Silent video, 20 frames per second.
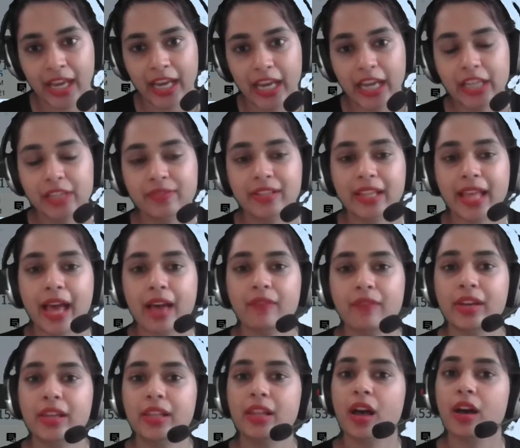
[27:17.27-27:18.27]
It will have
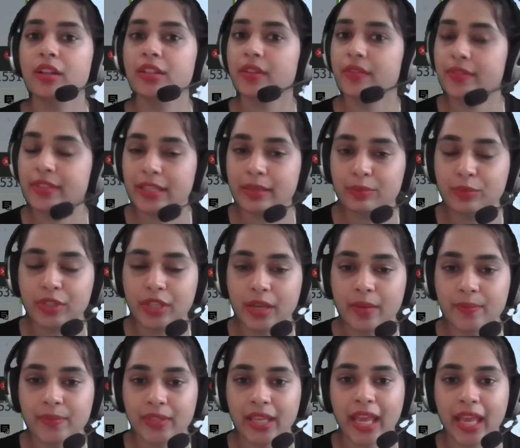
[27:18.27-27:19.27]
a lot of
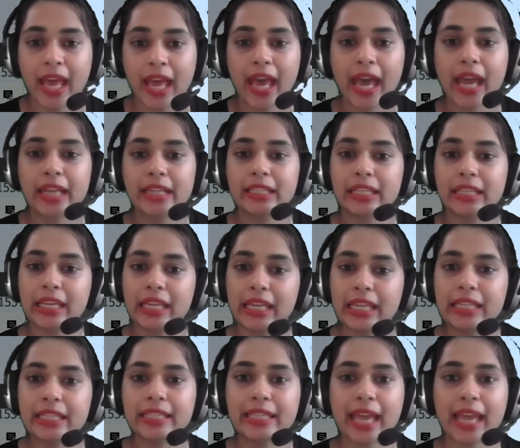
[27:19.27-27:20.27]
symptoms and
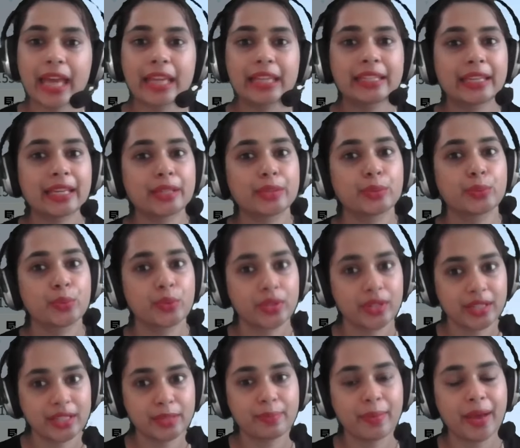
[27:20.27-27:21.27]
it can get
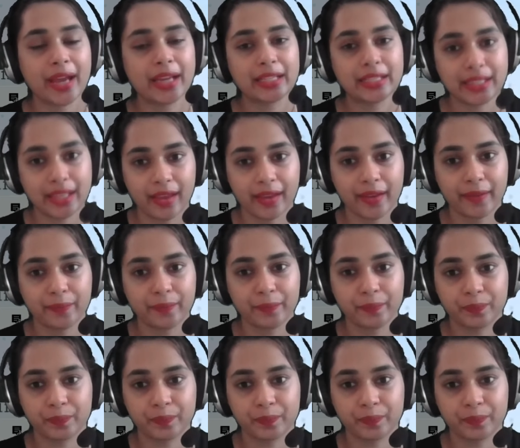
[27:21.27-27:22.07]
worse by time.